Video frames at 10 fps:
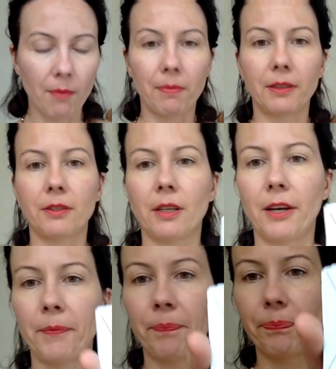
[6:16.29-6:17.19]
but
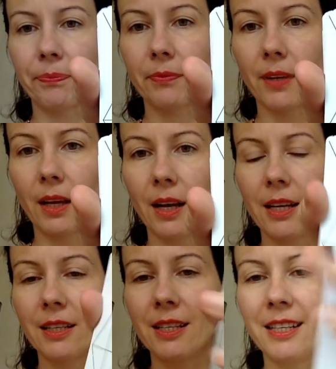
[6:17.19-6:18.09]

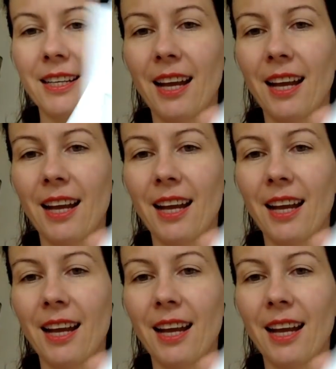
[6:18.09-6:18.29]
I really